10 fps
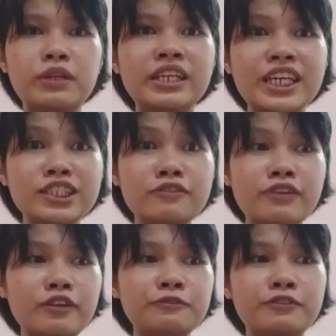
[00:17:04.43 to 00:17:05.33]
let's
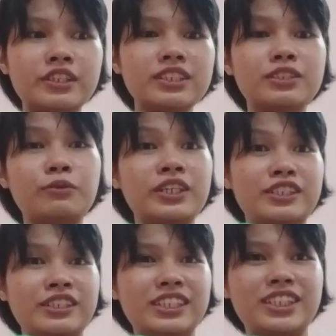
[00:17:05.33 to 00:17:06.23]
define first the
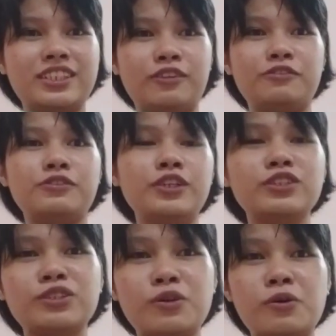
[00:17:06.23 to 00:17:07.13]
water itself.
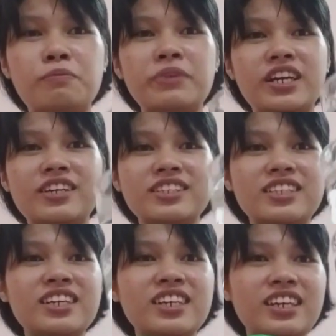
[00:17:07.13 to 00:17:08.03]
So, because
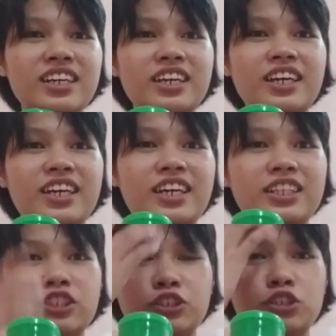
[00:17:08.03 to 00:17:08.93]

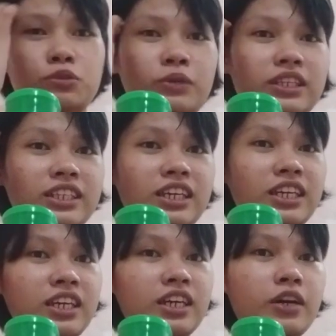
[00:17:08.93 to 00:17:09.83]
it
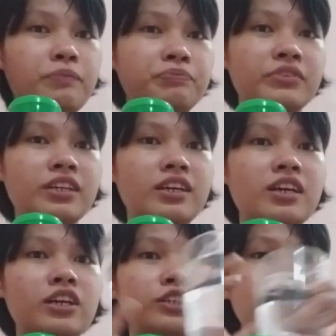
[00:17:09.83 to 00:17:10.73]
usually
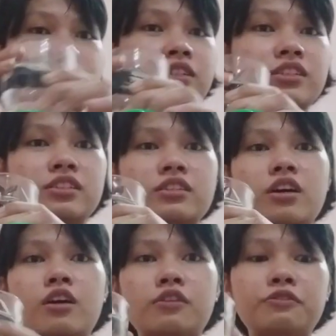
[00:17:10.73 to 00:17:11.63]
use
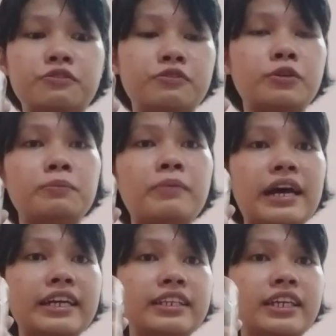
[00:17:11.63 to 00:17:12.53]
of
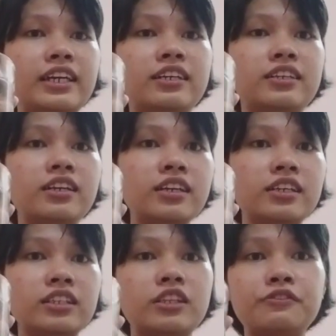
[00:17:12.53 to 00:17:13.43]
combining
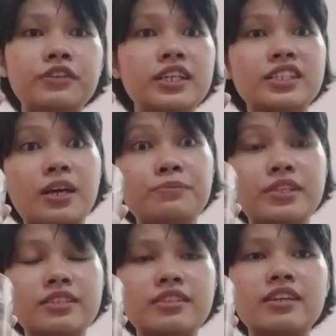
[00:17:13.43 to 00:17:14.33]
different
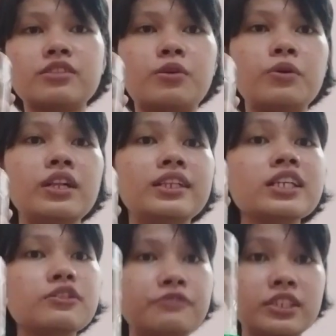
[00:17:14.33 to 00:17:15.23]
substances. So,
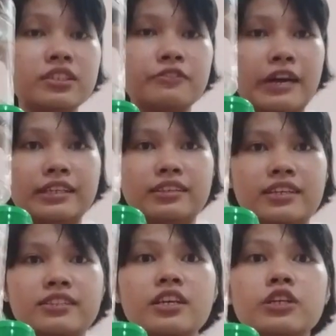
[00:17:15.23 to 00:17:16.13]
let's first define
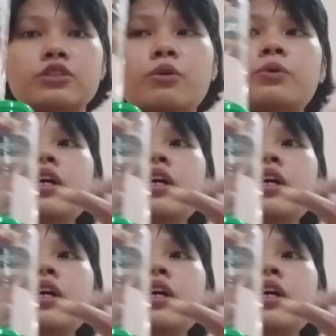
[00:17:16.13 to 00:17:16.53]
this. So,